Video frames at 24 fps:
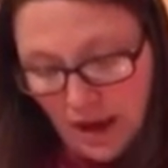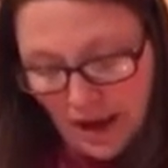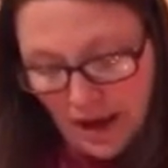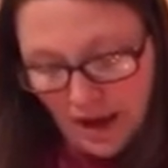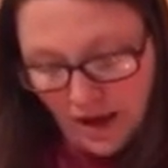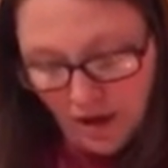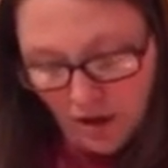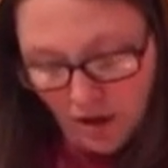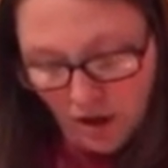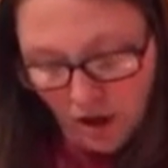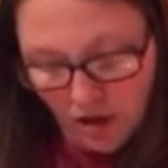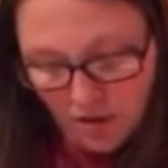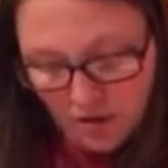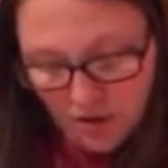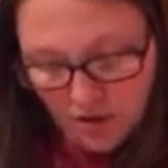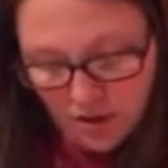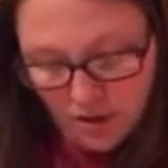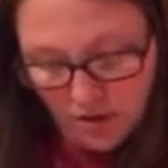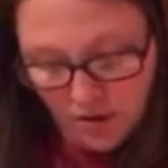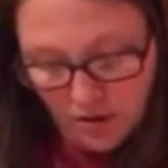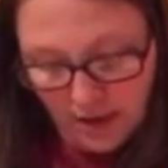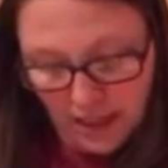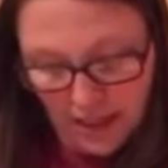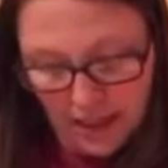And
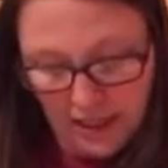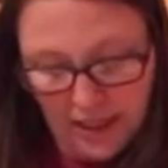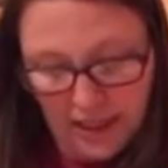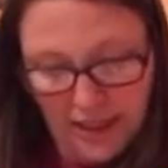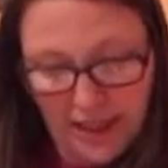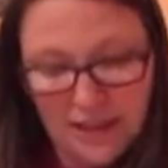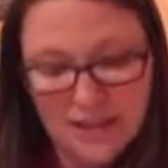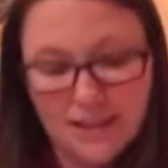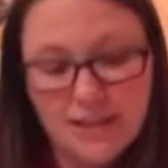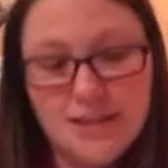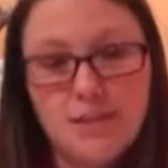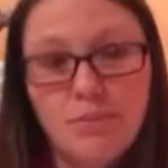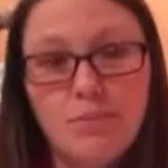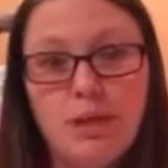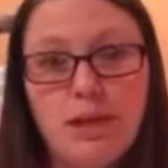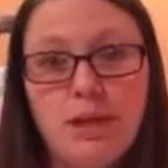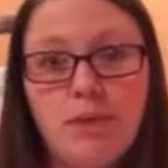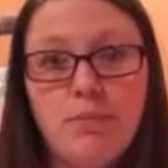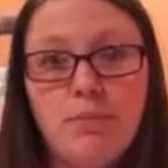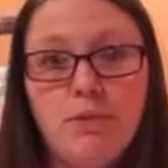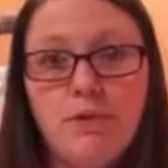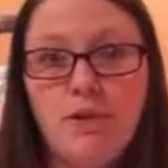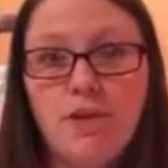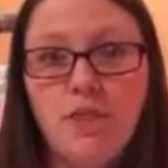also it is the
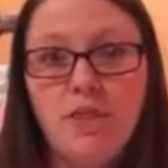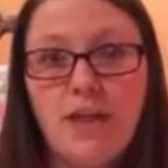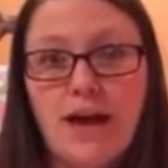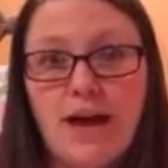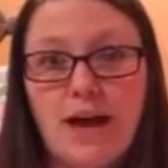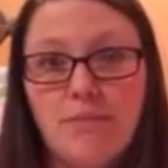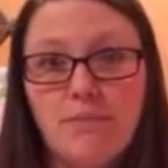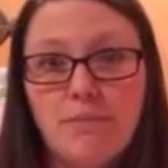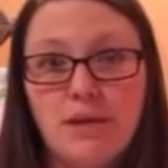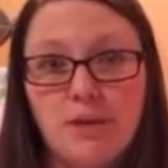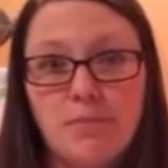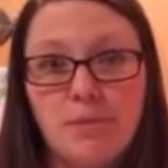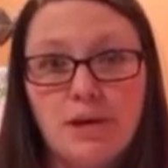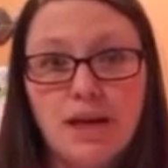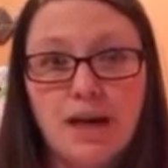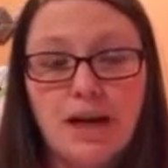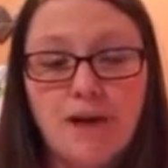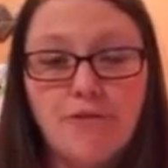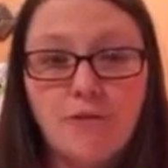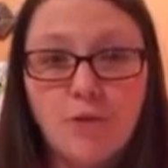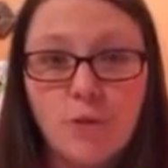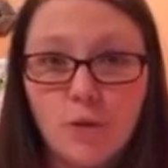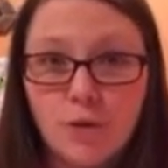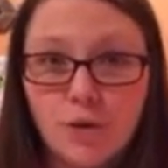people that maybe
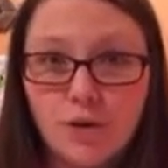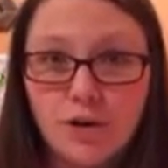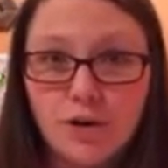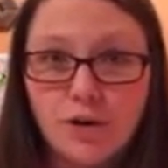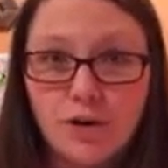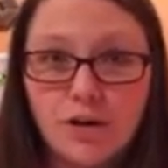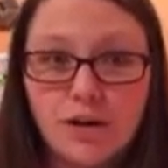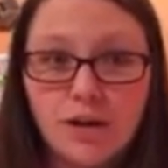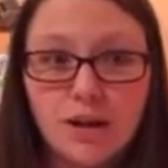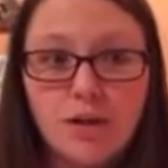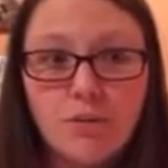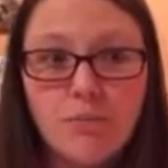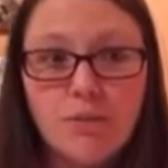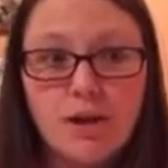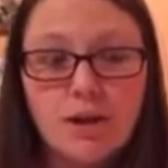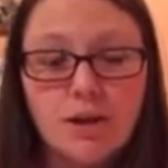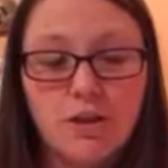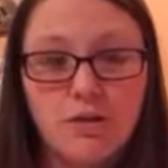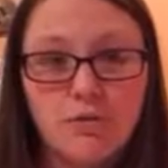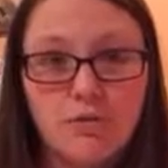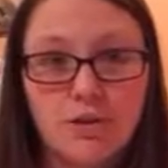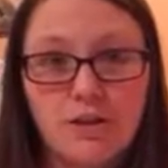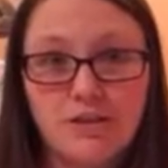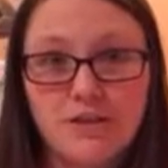have ordered, but
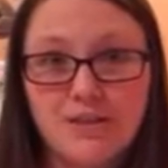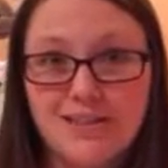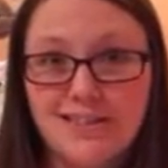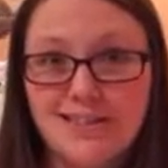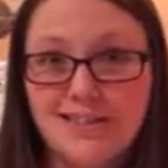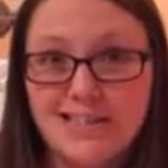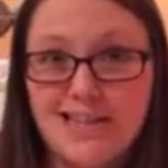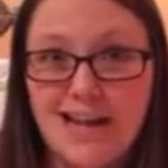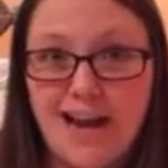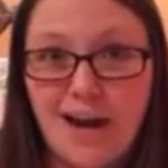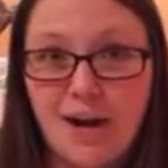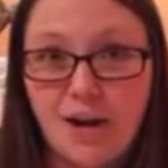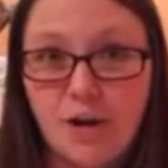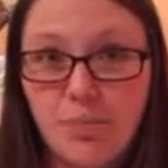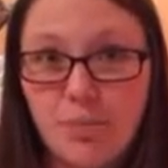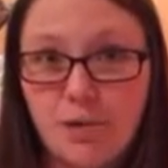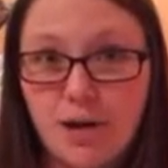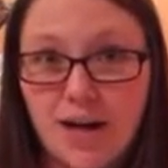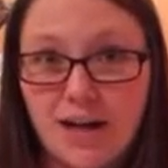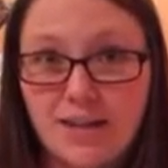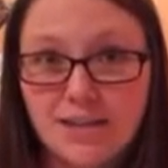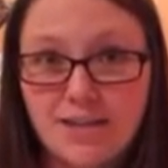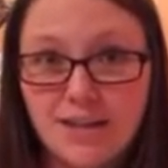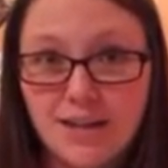throughout this entire
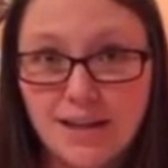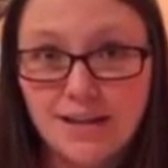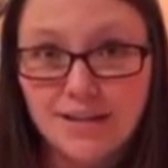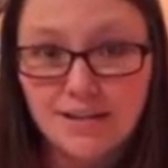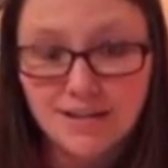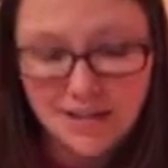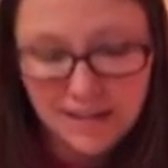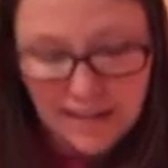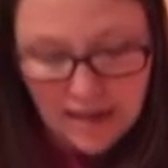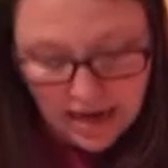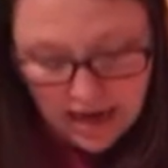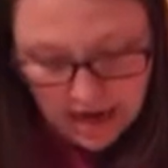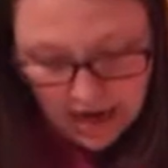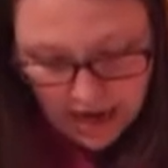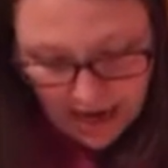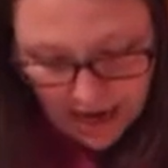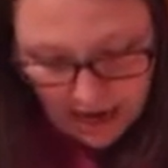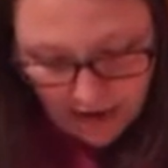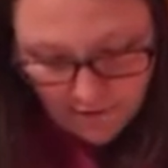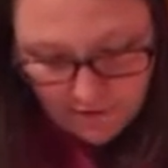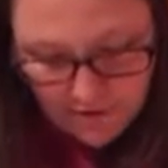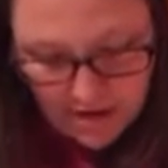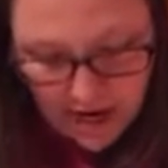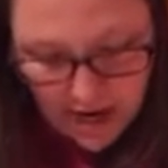process
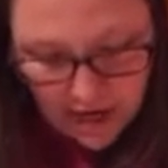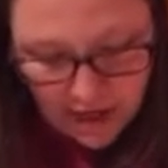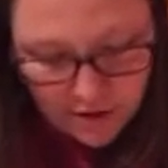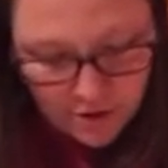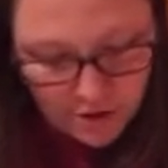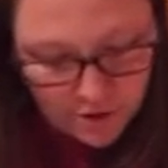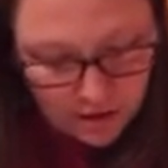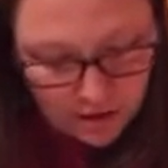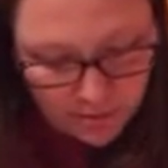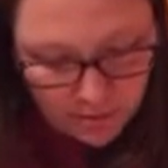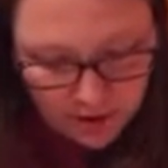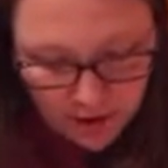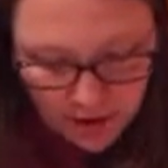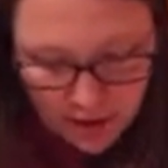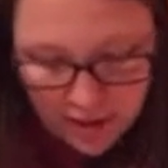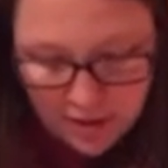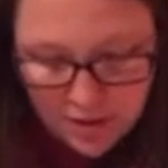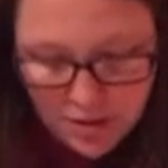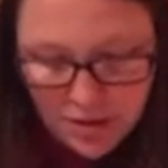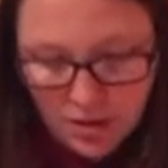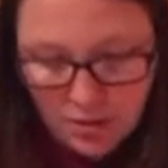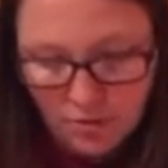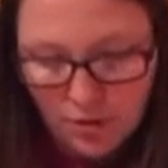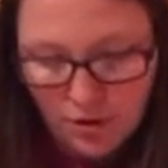have not joined my
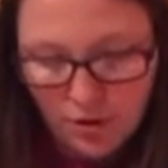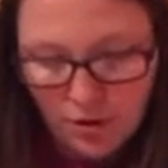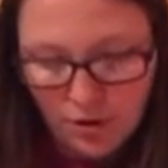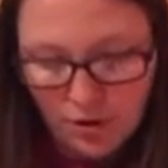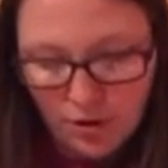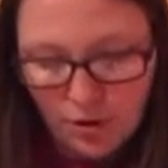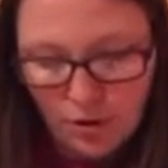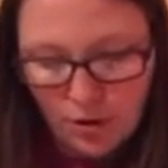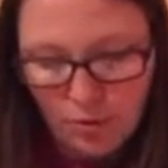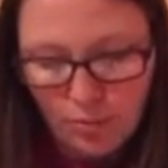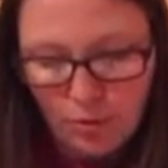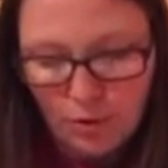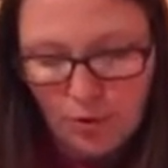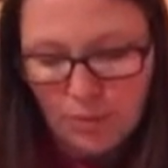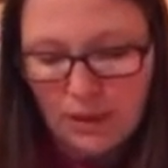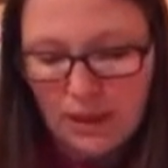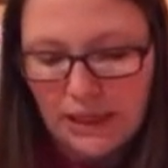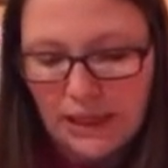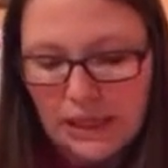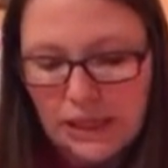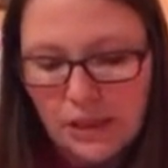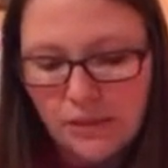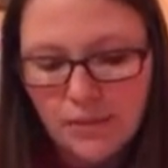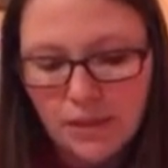customer group or
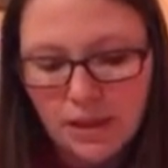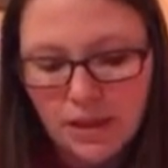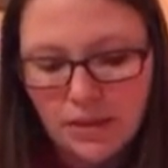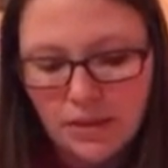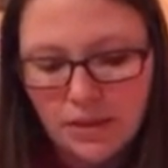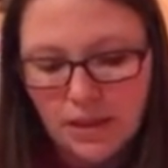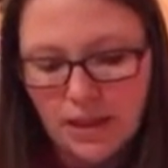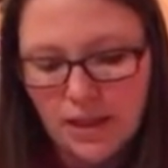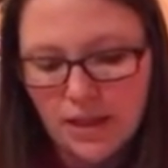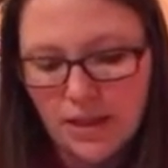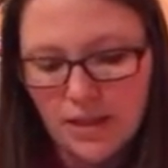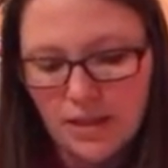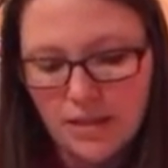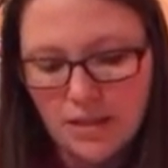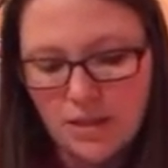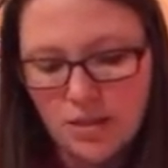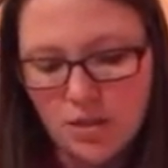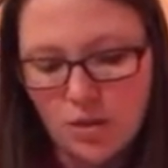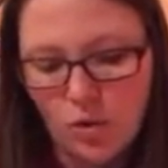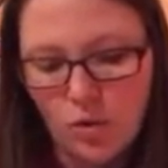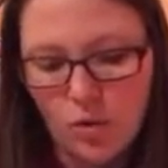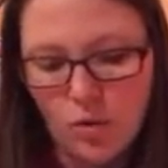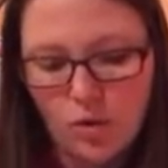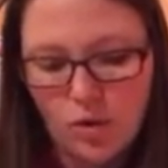my email
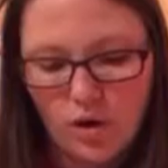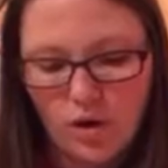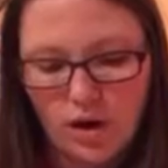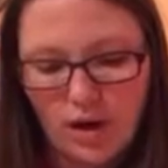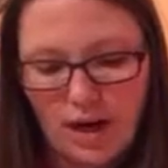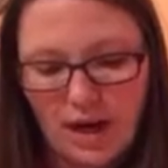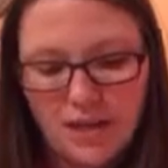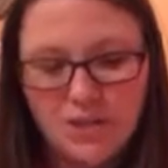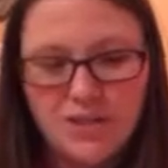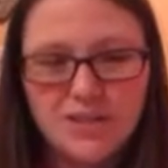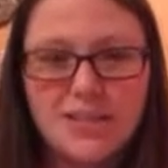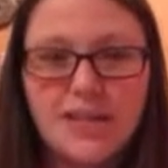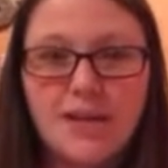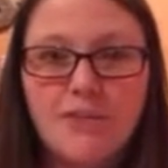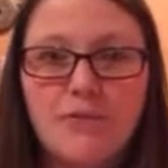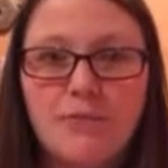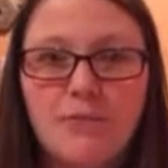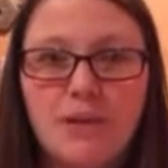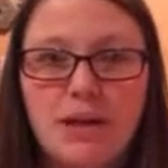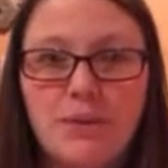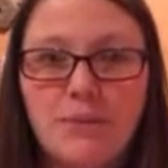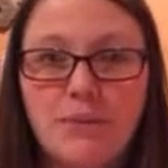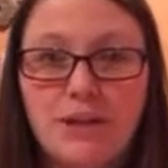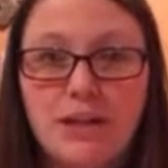list, or I just haven't
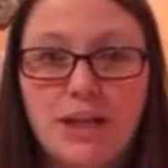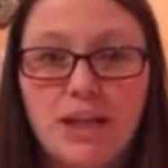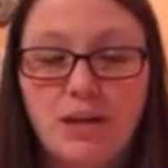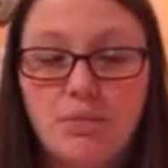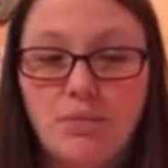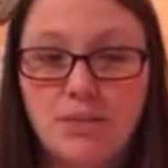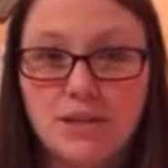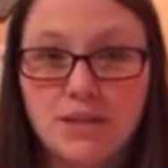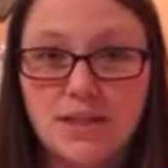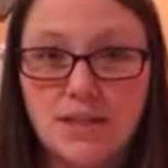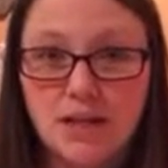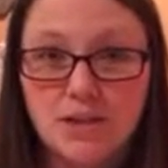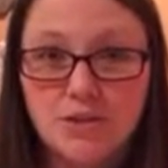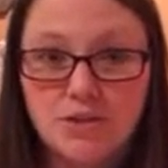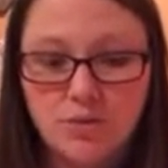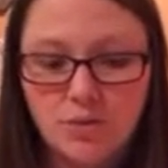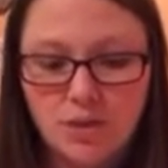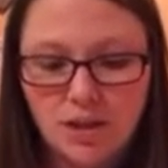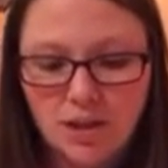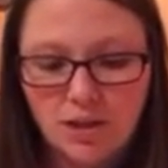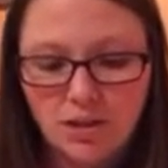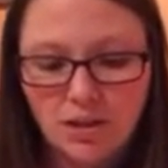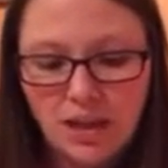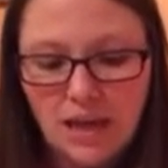been able to keep in touch
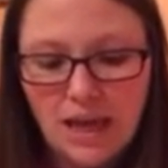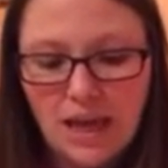with.